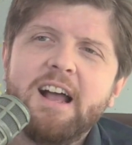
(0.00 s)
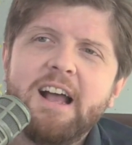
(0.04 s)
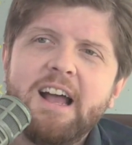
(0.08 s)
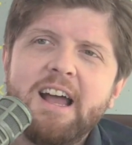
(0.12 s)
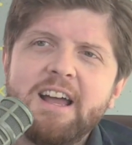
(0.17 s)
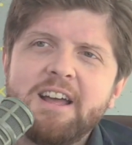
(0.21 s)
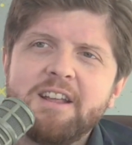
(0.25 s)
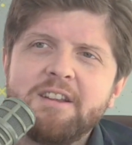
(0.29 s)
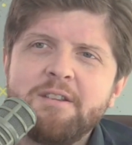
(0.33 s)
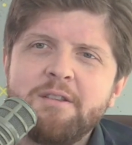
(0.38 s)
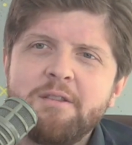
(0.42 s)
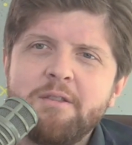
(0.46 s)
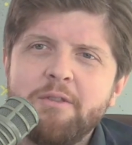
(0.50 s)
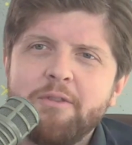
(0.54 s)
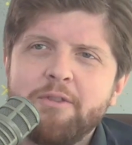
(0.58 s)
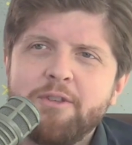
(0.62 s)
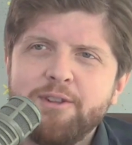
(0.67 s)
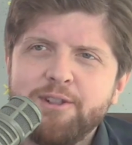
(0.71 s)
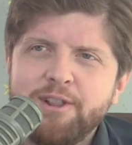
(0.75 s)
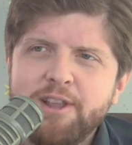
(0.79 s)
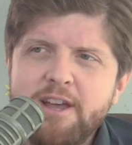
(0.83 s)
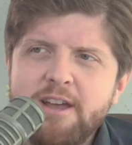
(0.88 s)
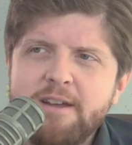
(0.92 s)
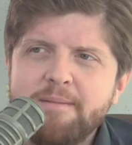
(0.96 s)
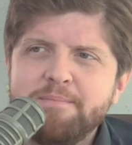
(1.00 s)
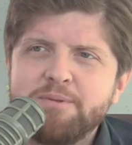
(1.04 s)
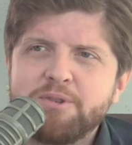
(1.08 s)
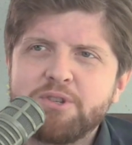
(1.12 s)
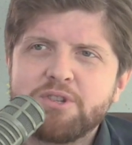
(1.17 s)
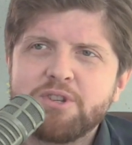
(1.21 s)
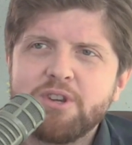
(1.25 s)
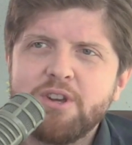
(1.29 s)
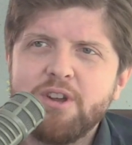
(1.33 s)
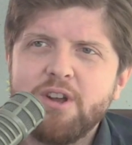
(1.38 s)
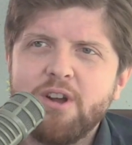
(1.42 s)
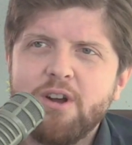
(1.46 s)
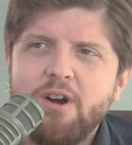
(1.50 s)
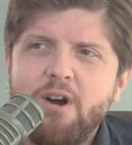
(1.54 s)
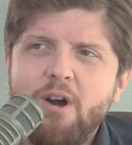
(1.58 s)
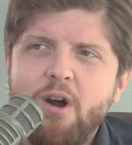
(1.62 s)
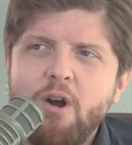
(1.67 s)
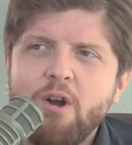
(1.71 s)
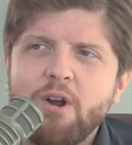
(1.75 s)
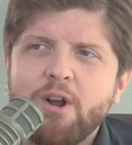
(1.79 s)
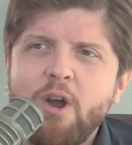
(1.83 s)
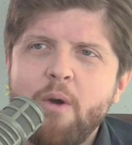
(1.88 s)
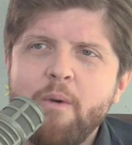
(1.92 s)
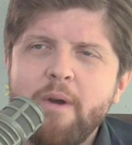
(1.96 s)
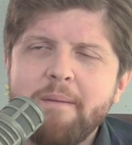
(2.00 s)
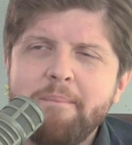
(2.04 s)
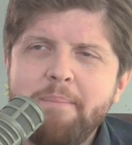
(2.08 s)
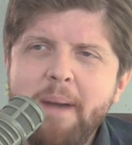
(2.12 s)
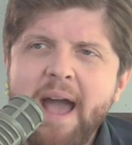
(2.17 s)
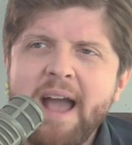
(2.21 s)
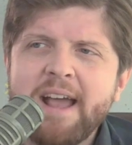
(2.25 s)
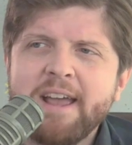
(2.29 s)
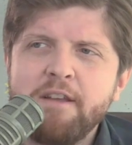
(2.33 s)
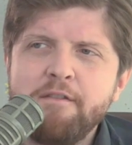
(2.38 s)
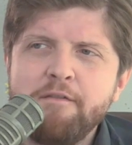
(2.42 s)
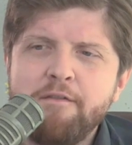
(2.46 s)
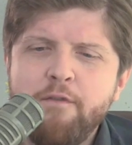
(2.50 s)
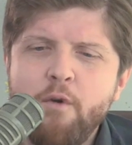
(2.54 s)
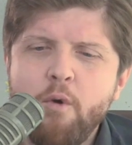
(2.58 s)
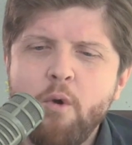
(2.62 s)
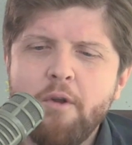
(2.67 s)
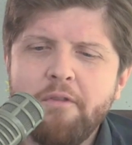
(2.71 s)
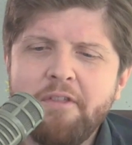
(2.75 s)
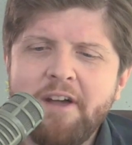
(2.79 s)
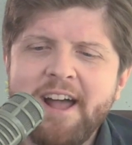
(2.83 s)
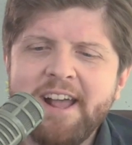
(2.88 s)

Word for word: And the libs are going back and forth.